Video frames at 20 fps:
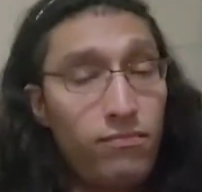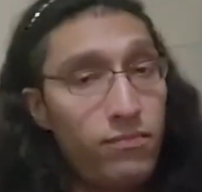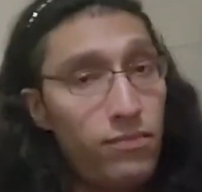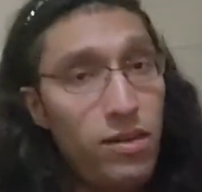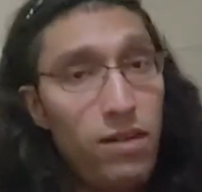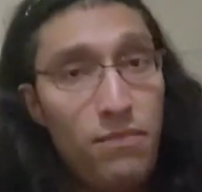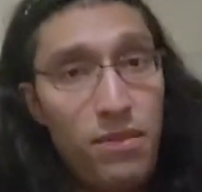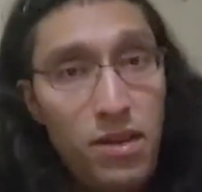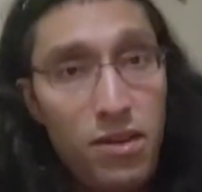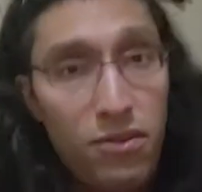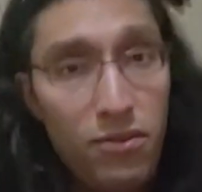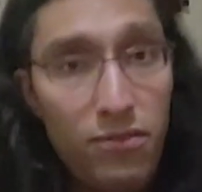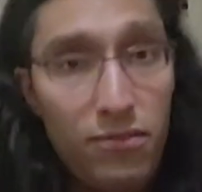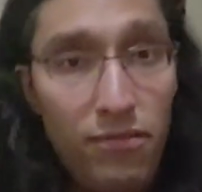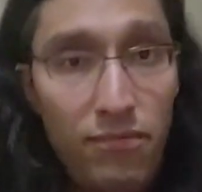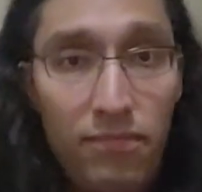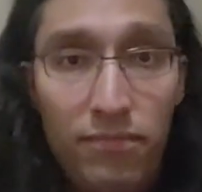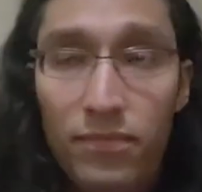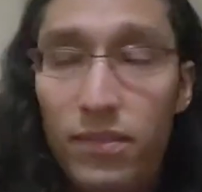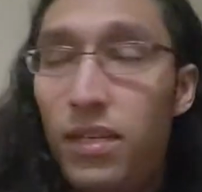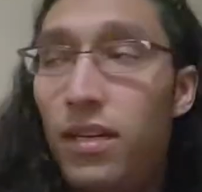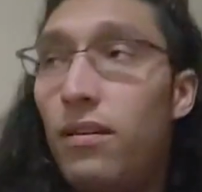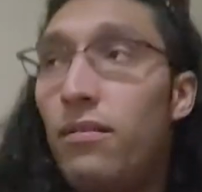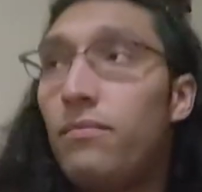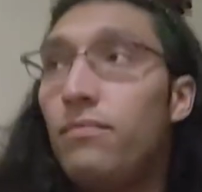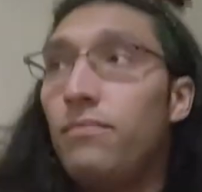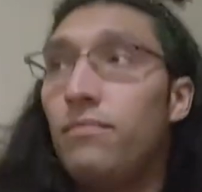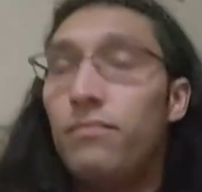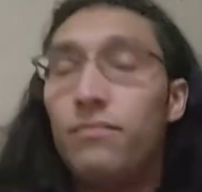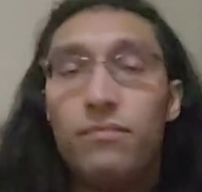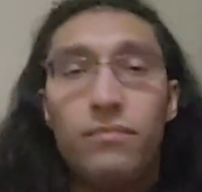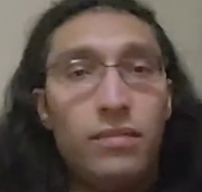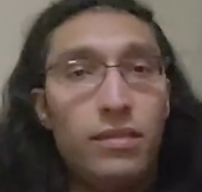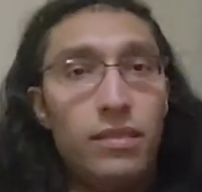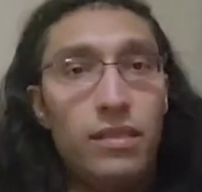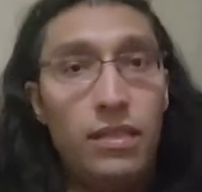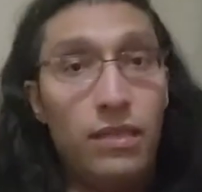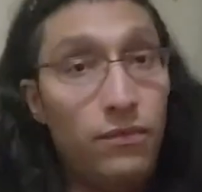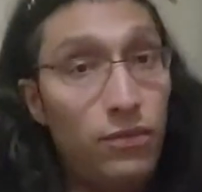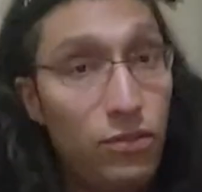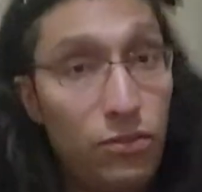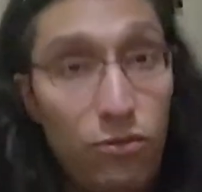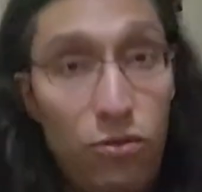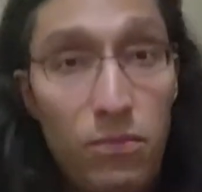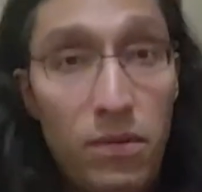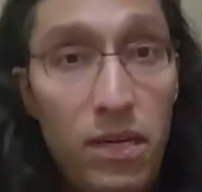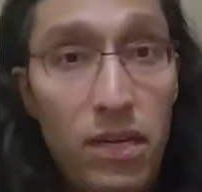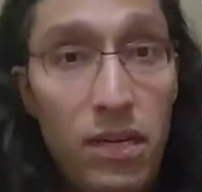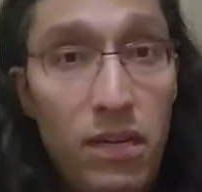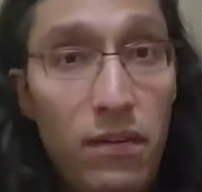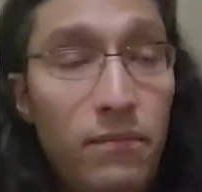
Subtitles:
Come here, give us your money.